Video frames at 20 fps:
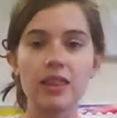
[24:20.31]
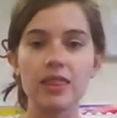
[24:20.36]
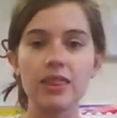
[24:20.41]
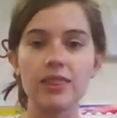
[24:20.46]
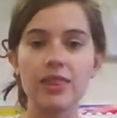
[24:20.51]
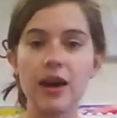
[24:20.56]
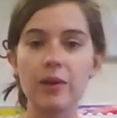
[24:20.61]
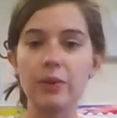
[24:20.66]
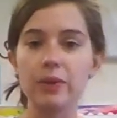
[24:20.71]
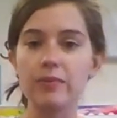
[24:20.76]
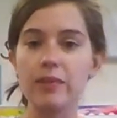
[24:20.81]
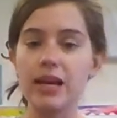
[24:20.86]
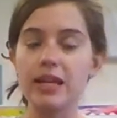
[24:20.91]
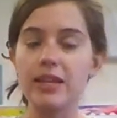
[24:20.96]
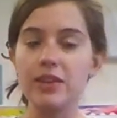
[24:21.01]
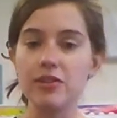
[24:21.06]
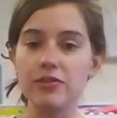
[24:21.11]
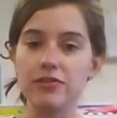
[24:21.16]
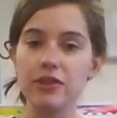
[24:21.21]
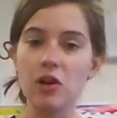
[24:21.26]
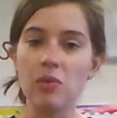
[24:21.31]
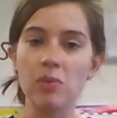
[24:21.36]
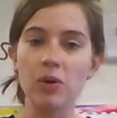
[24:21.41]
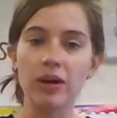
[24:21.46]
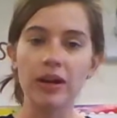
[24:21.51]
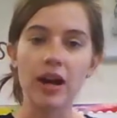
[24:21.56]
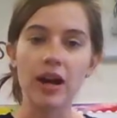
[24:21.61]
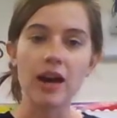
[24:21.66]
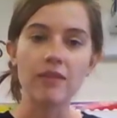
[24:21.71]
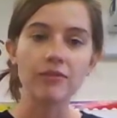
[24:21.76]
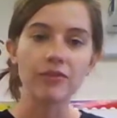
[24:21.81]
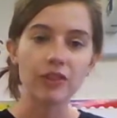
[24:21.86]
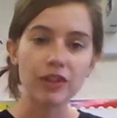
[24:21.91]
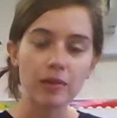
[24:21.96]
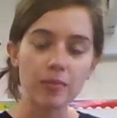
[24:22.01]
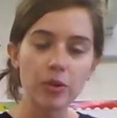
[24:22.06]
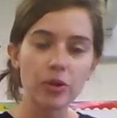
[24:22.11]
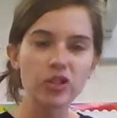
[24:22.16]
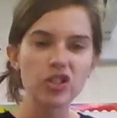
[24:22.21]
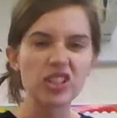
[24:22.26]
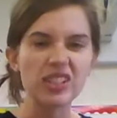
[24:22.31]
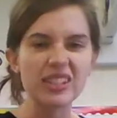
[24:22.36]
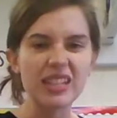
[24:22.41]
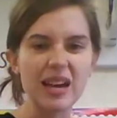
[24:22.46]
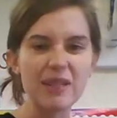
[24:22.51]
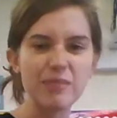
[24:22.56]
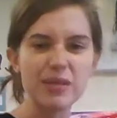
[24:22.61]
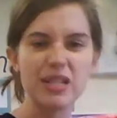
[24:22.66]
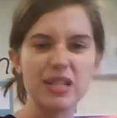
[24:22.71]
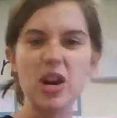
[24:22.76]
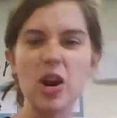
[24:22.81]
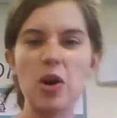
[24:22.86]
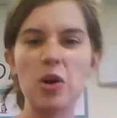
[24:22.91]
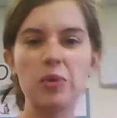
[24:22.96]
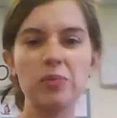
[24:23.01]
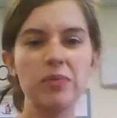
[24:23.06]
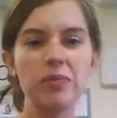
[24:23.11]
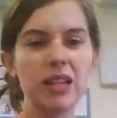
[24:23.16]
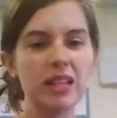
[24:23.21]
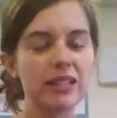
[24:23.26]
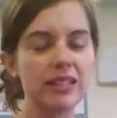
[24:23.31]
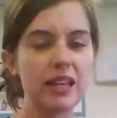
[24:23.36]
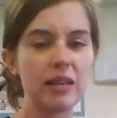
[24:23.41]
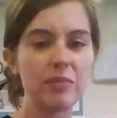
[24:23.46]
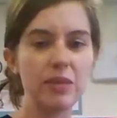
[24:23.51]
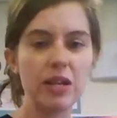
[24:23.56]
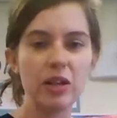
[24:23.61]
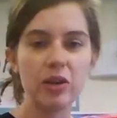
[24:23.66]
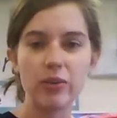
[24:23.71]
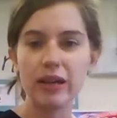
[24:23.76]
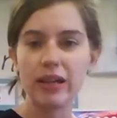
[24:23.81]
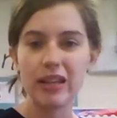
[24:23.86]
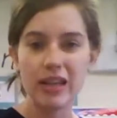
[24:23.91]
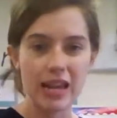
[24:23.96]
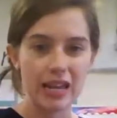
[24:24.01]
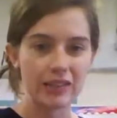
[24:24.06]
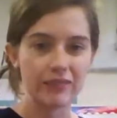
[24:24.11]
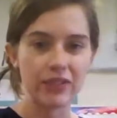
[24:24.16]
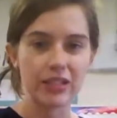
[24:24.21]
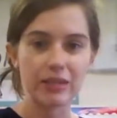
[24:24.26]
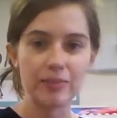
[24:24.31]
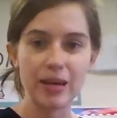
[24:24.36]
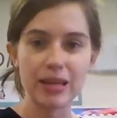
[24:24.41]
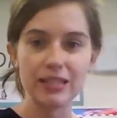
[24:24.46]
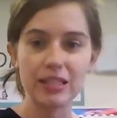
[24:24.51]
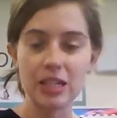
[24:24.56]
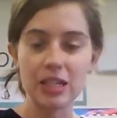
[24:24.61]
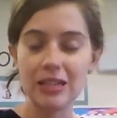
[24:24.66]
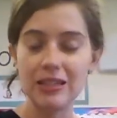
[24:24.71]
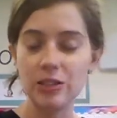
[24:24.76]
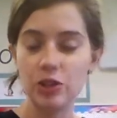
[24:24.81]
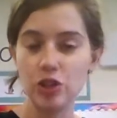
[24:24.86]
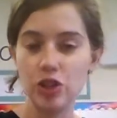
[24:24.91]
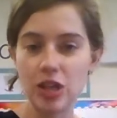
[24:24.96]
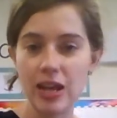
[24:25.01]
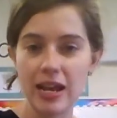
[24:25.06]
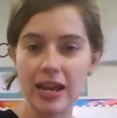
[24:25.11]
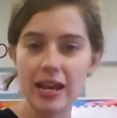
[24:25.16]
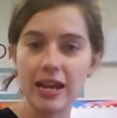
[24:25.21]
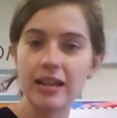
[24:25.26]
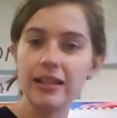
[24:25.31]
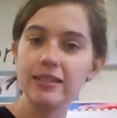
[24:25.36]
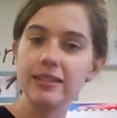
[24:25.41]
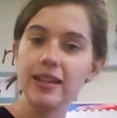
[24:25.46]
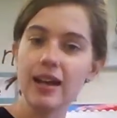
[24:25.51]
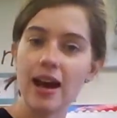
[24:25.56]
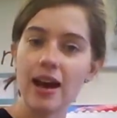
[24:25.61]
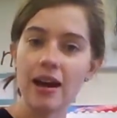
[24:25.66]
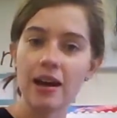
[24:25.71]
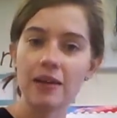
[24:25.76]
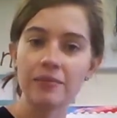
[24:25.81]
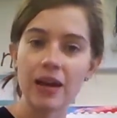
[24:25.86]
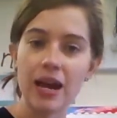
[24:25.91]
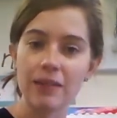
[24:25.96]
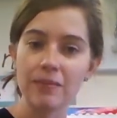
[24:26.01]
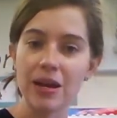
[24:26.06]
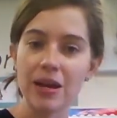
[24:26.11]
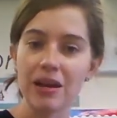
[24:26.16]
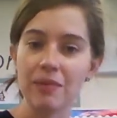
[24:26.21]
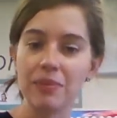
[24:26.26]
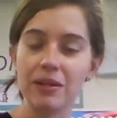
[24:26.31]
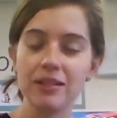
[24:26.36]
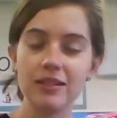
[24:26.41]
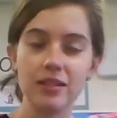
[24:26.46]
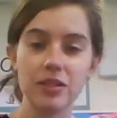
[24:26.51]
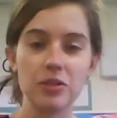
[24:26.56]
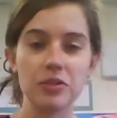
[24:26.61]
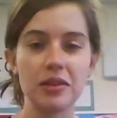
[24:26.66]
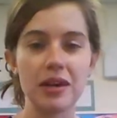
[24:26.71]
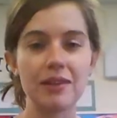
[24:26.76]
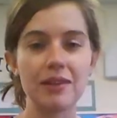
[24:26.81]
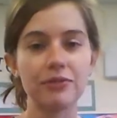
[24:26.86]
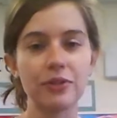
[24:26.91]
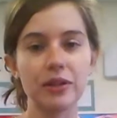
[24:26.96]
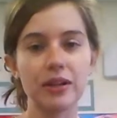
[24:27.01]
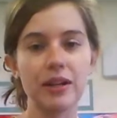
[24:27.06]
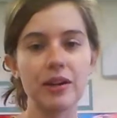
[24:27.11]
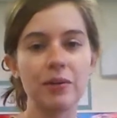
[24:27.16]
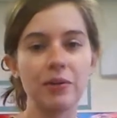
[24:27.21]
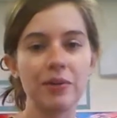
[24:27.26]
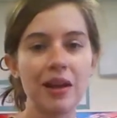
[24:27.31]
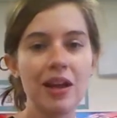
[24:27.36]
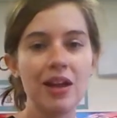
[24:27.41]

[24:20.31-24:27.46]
that would make you feel more comfortable, just let me know. Send me a quick Canvas message and I'm happy to do that for you.